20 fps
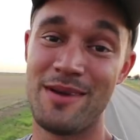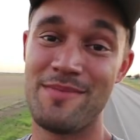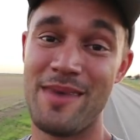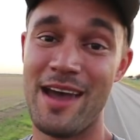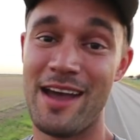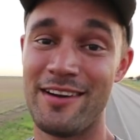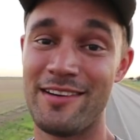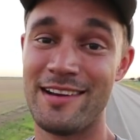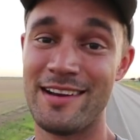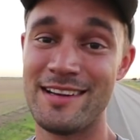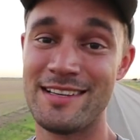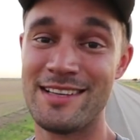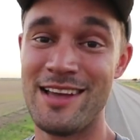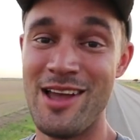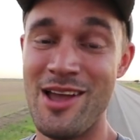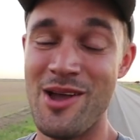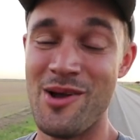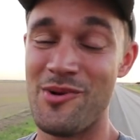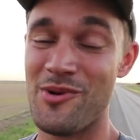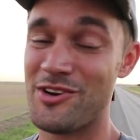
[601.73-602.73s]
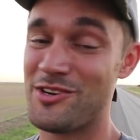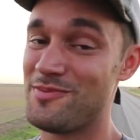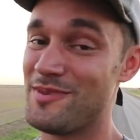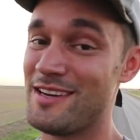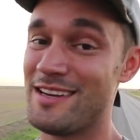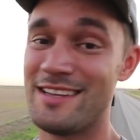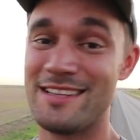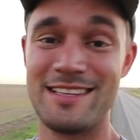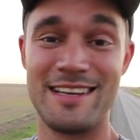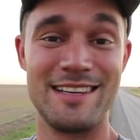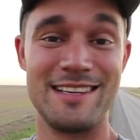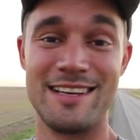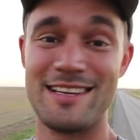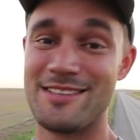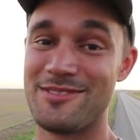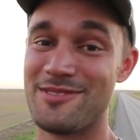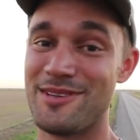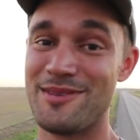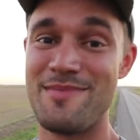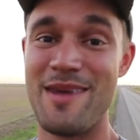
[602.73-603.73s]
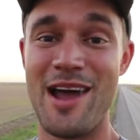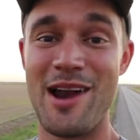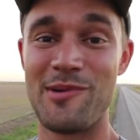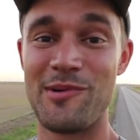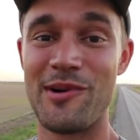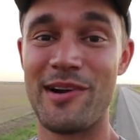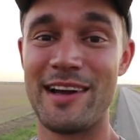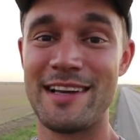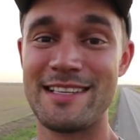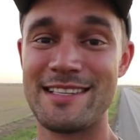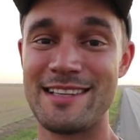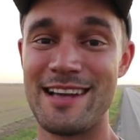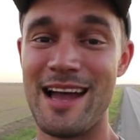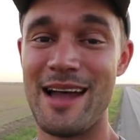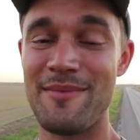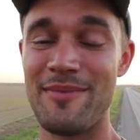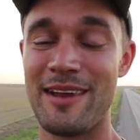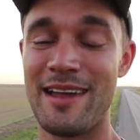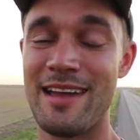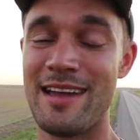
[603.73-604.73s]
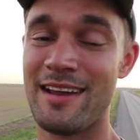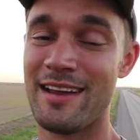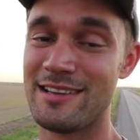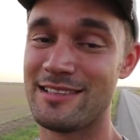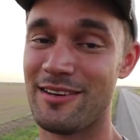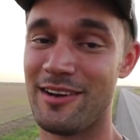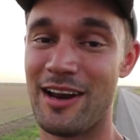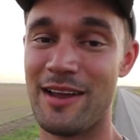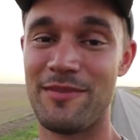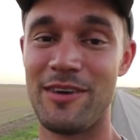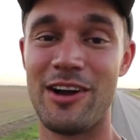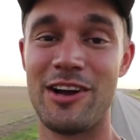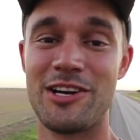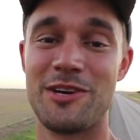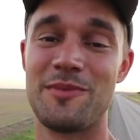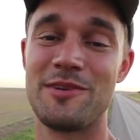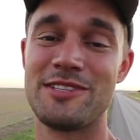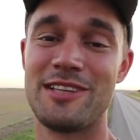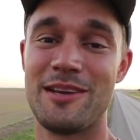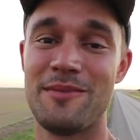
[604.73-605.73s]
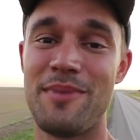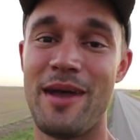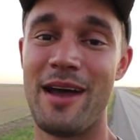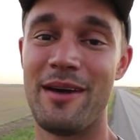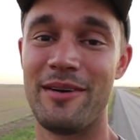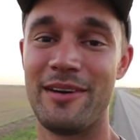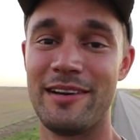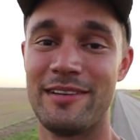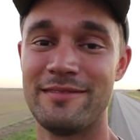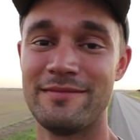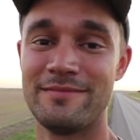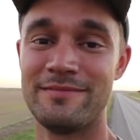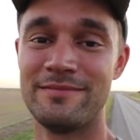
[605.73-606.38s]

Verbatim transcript: my batteries, which means it doesn't really matter where I stop because I'm gonna have 100% power.